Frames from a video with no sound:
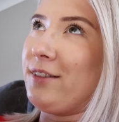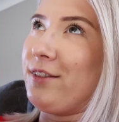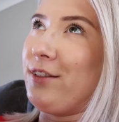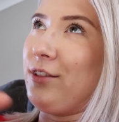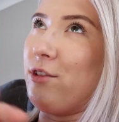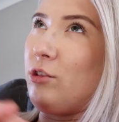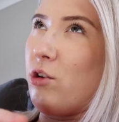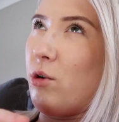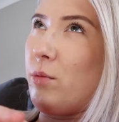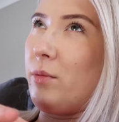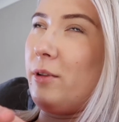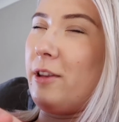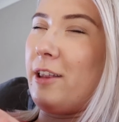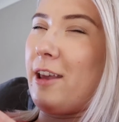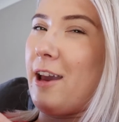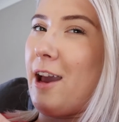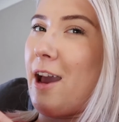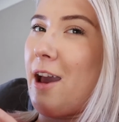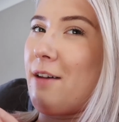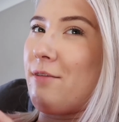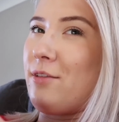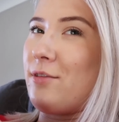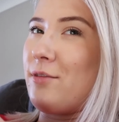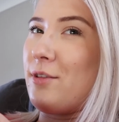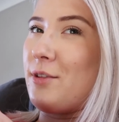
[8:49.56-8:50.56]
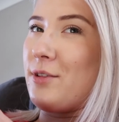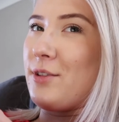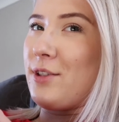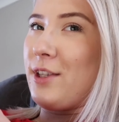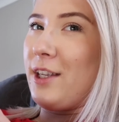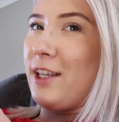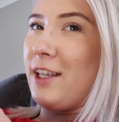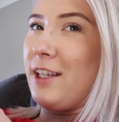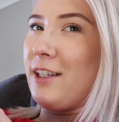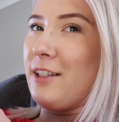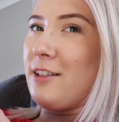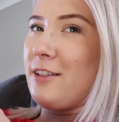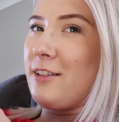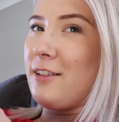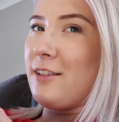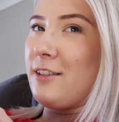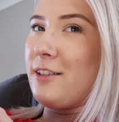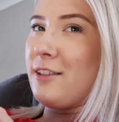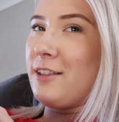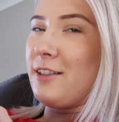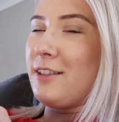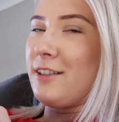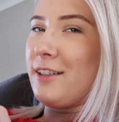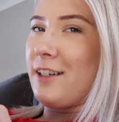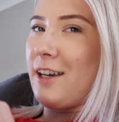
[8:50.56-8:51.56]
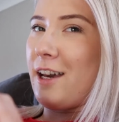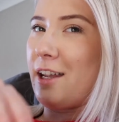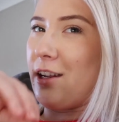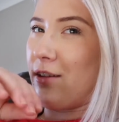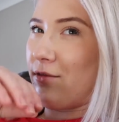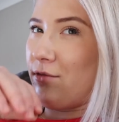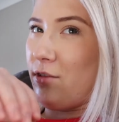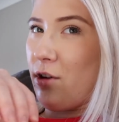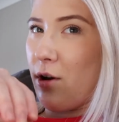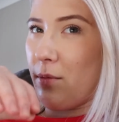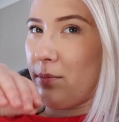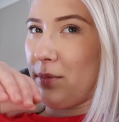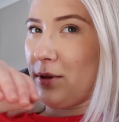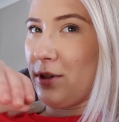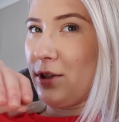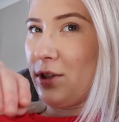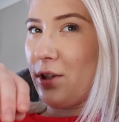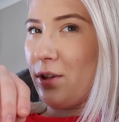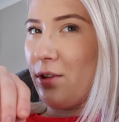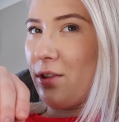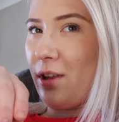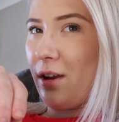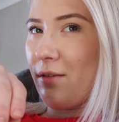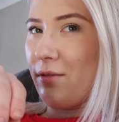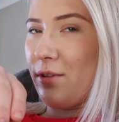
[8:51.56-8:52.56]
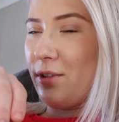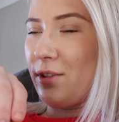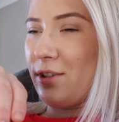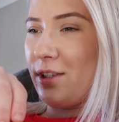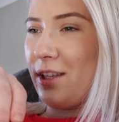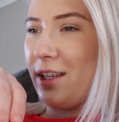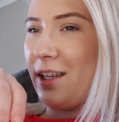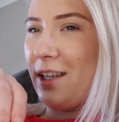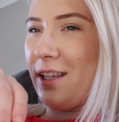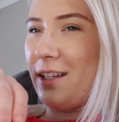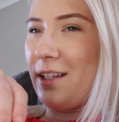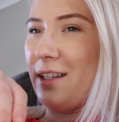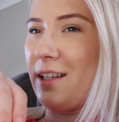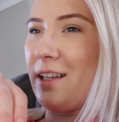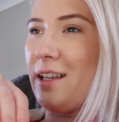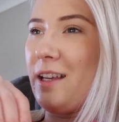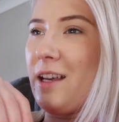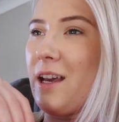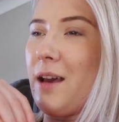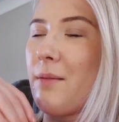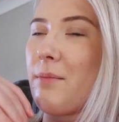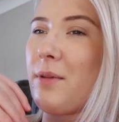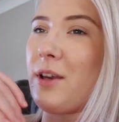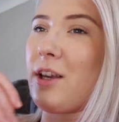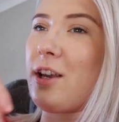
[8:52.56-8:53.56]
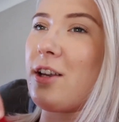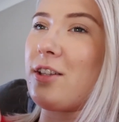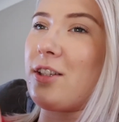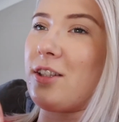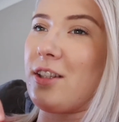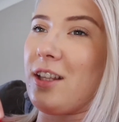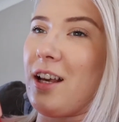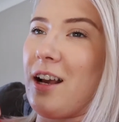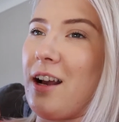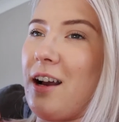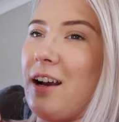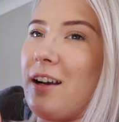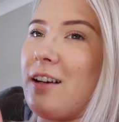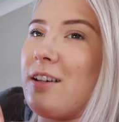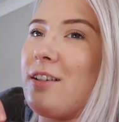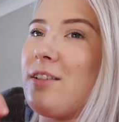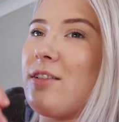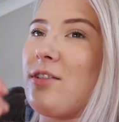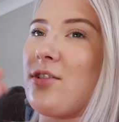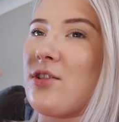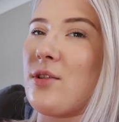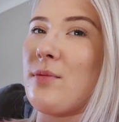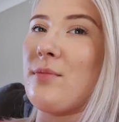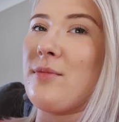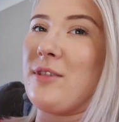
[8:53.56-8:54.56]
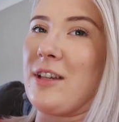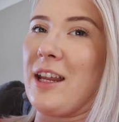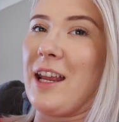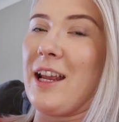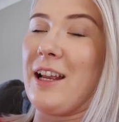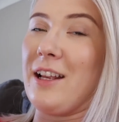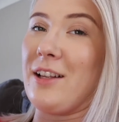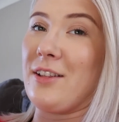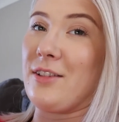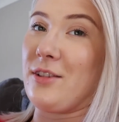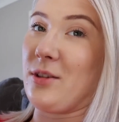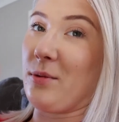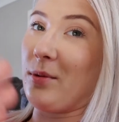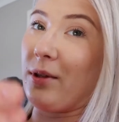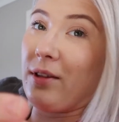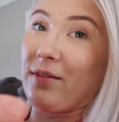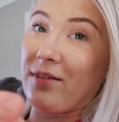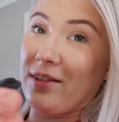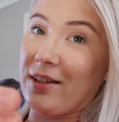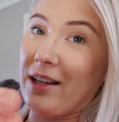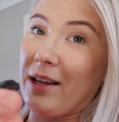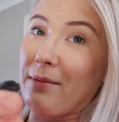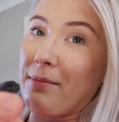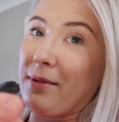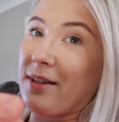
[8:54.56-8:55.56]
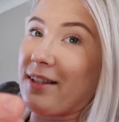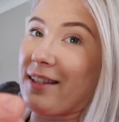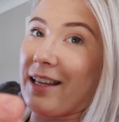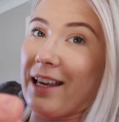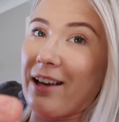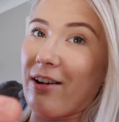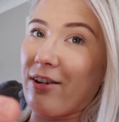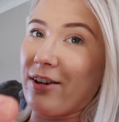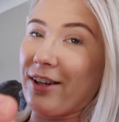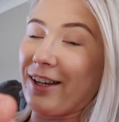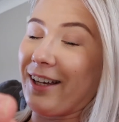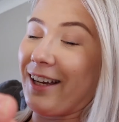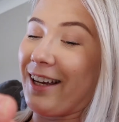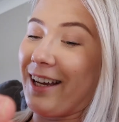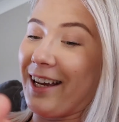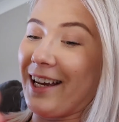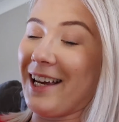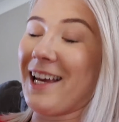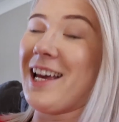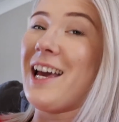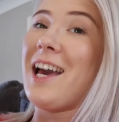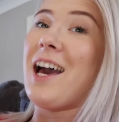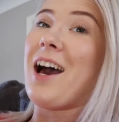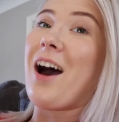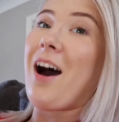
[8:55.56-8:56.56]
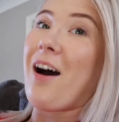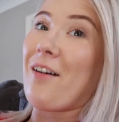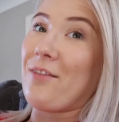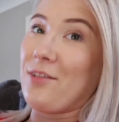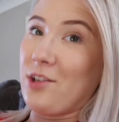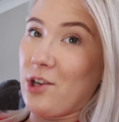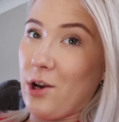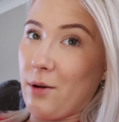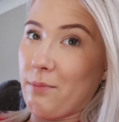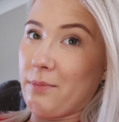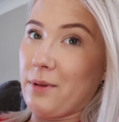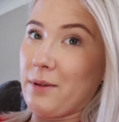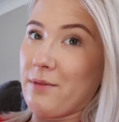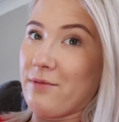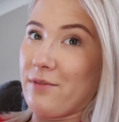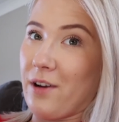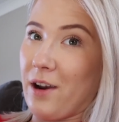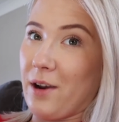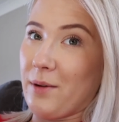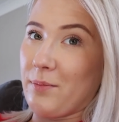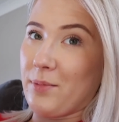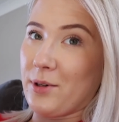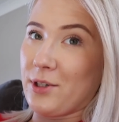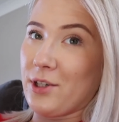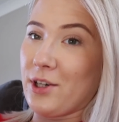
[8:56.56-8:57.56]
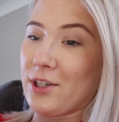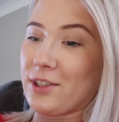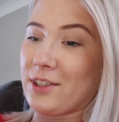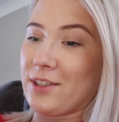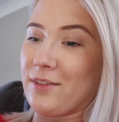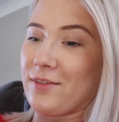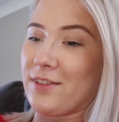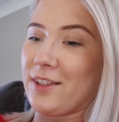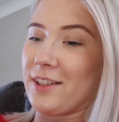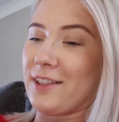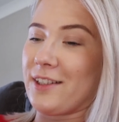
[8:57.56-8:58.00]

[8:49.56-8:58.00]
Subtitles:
normally I have a routine and I've not been doing that routine, and because of that, some days, you will have seen me say it on here, I've not been very productive